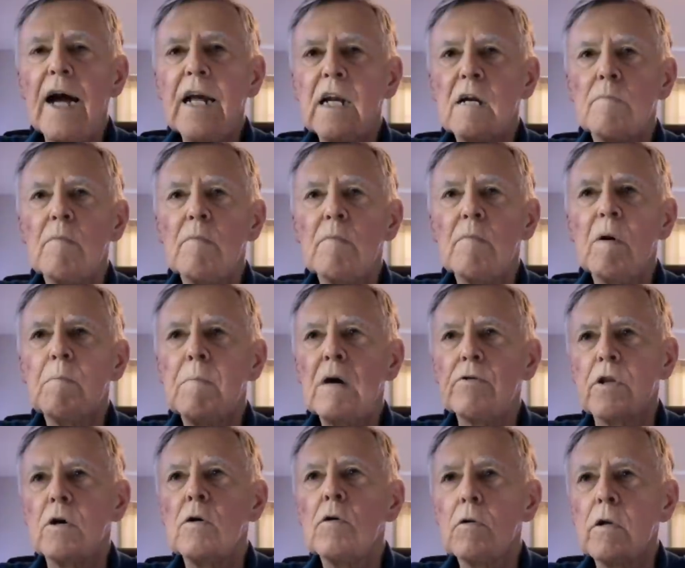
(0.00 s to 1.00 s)
an item
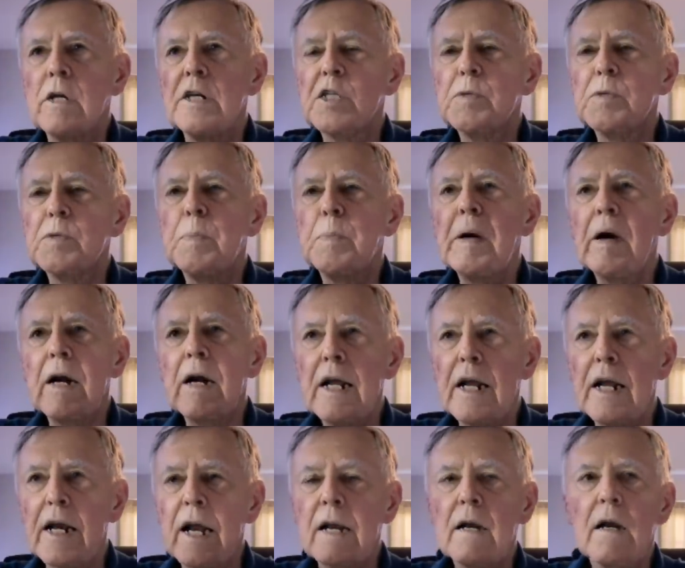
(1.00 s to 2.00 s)
about the Holy
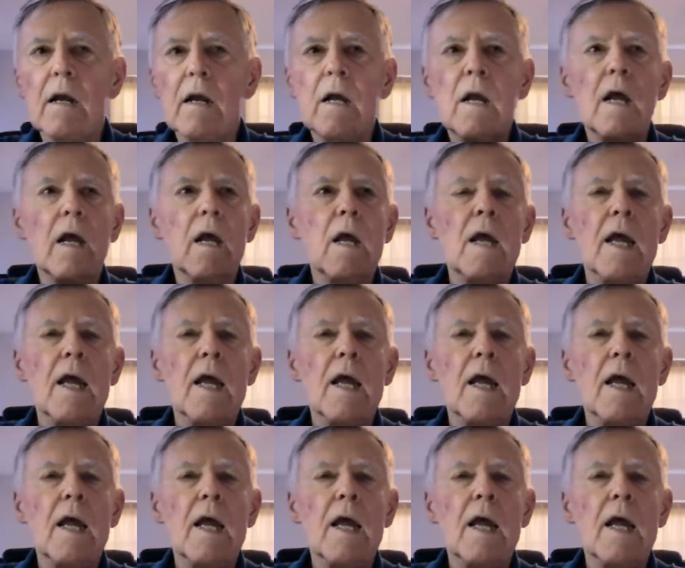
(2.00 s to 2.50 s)
Spirit in it.